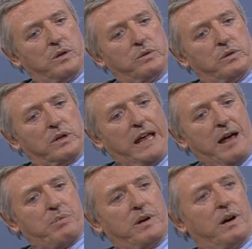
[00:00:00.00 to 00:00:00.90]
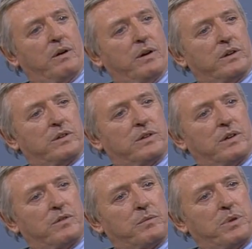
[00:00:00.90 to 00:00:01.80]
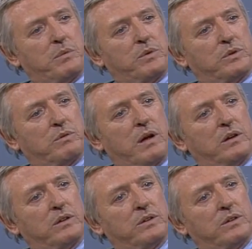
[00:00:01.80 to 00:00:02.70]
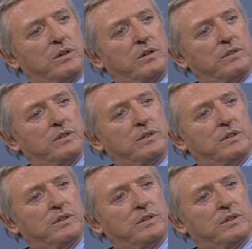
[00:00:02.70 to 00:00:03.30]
the capillaries of the people who surrounded you at Harvard?